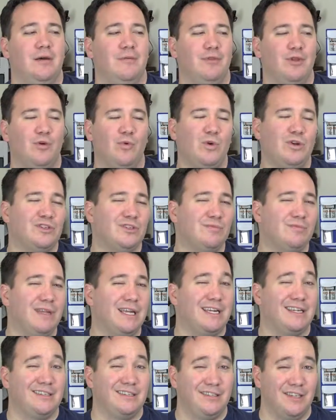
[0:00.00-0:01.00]
There were some
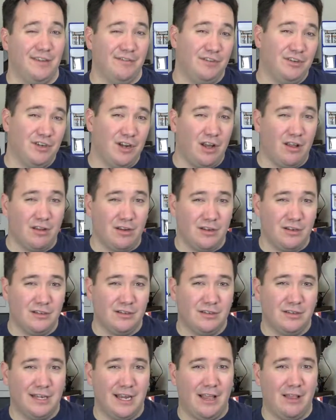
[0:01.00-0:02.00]
like
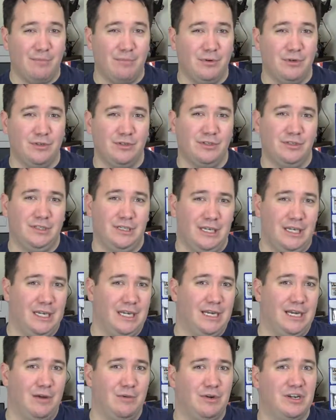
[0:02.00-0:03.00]
$7 calipers,
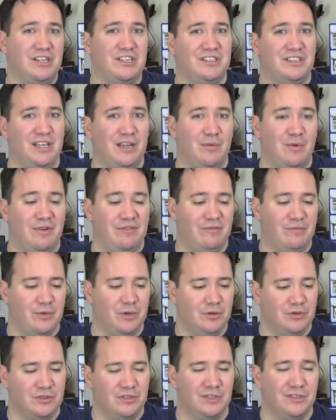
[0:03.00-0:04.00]
and I wanted to stay away from
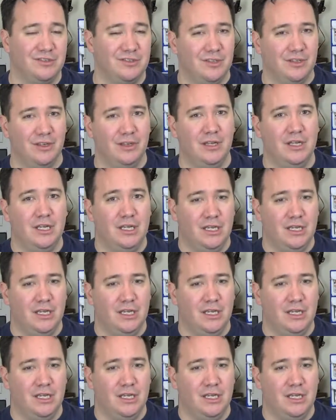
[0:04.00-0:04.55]
those because the